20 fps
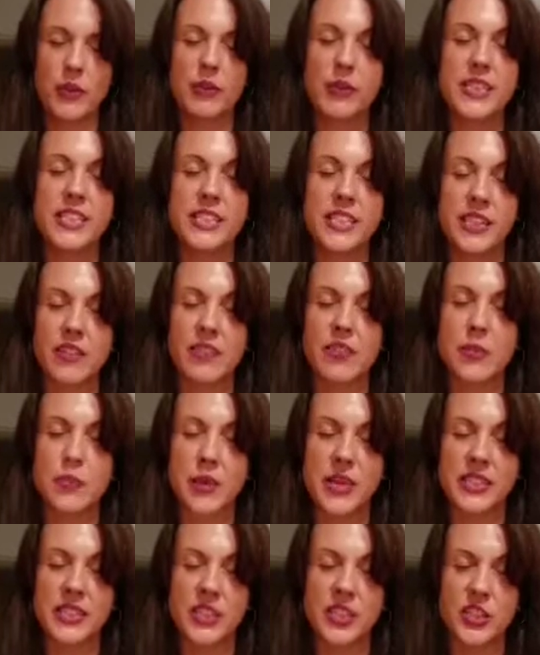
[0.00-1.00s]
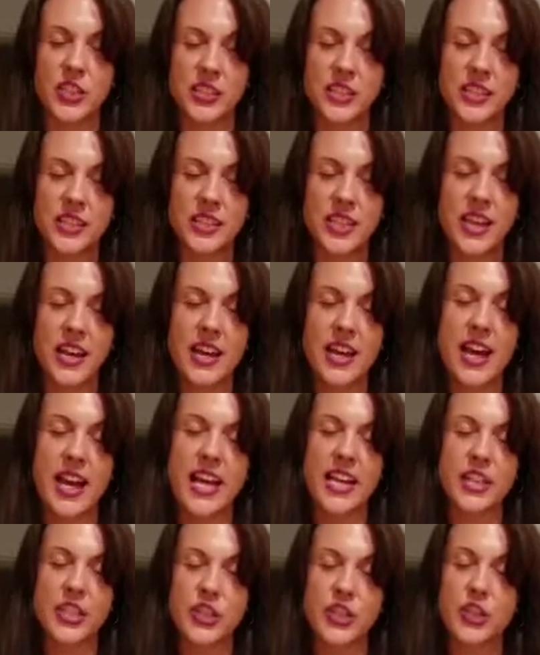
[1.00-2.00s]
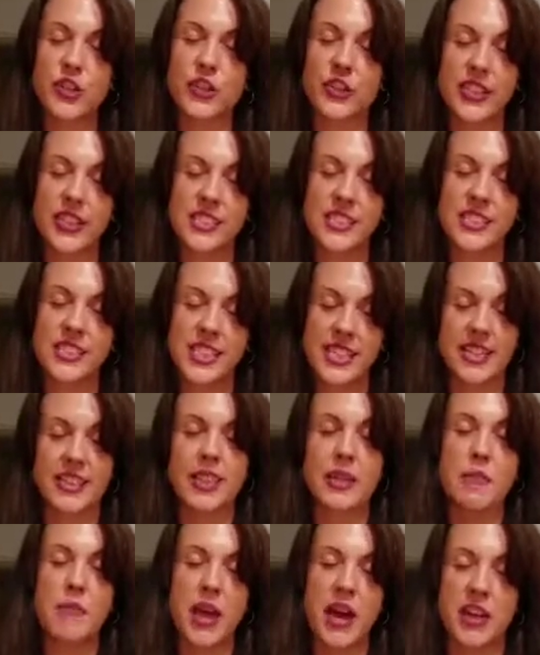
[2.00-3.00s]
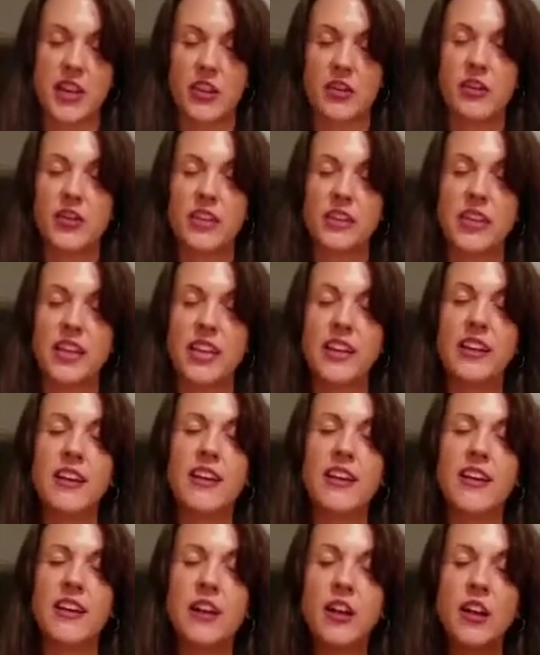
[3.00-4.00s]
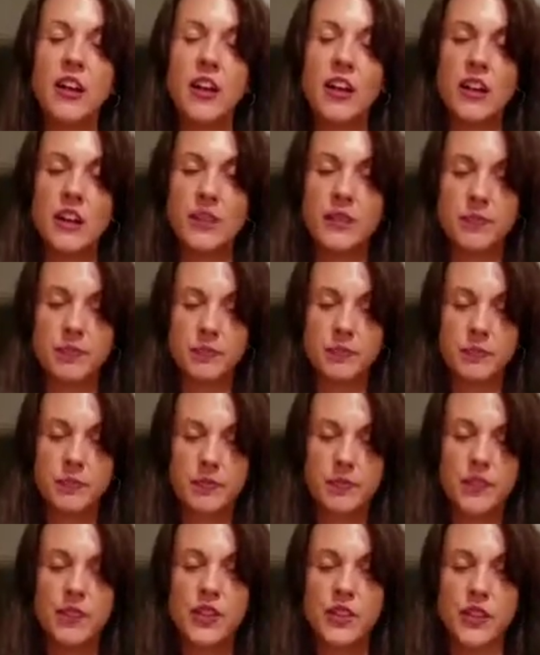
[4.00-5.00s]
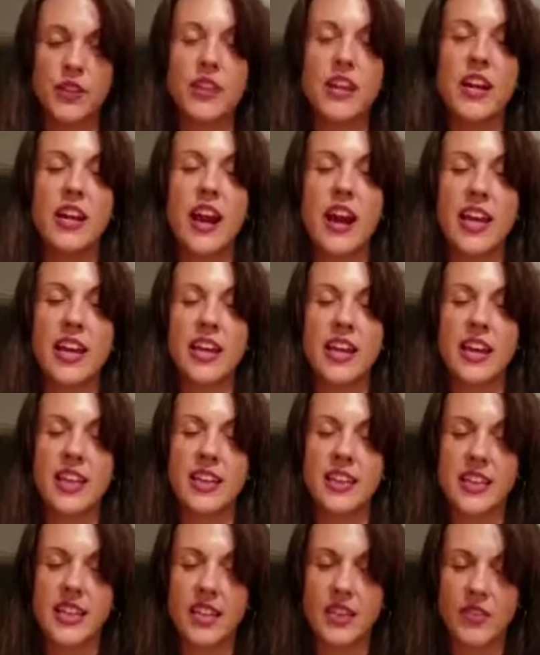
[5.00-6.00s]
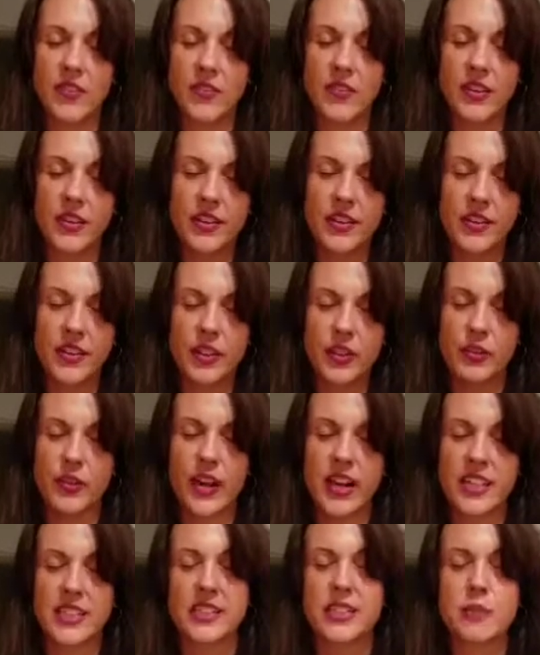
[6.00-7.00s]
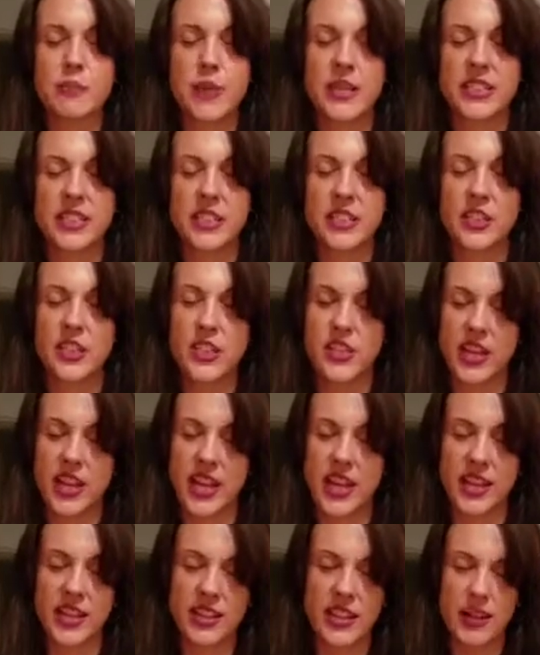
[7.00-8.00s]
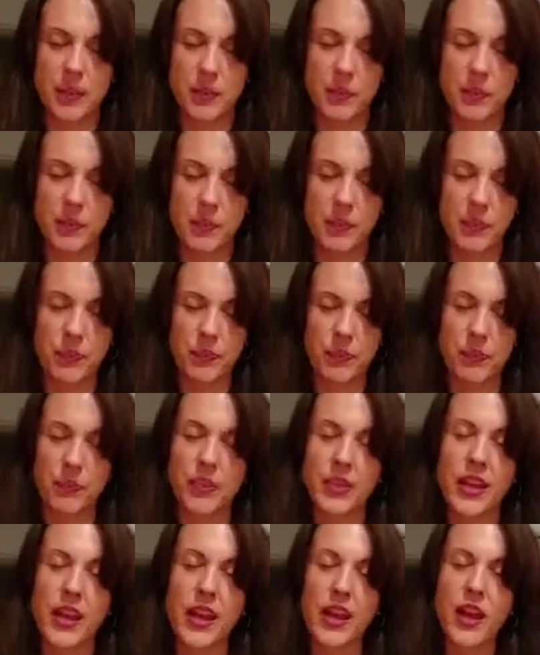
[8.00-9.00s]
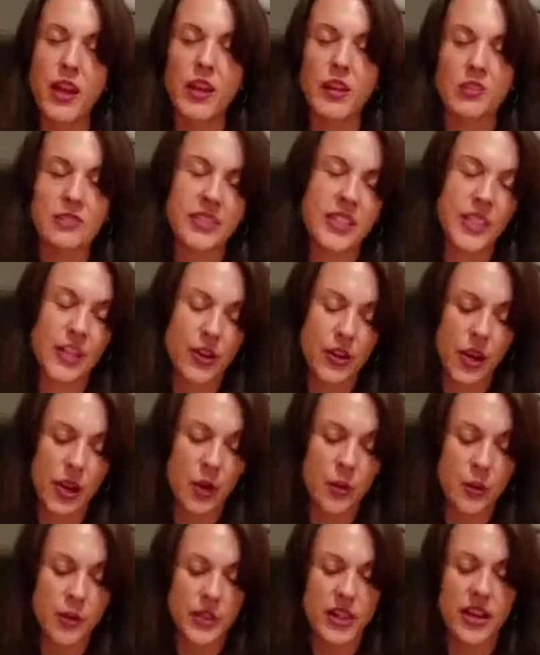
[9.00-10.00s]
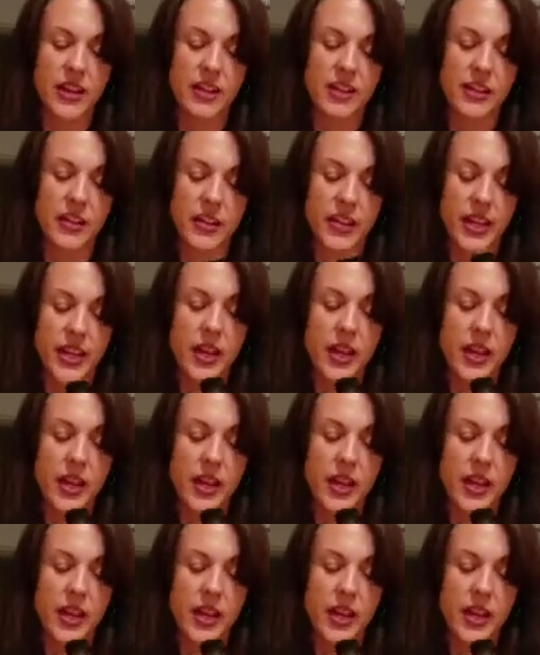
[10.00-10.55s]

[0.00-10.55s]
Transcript: receive the messages and to translate them accurately so that I can give the greatest message and, you know, help with that clarity.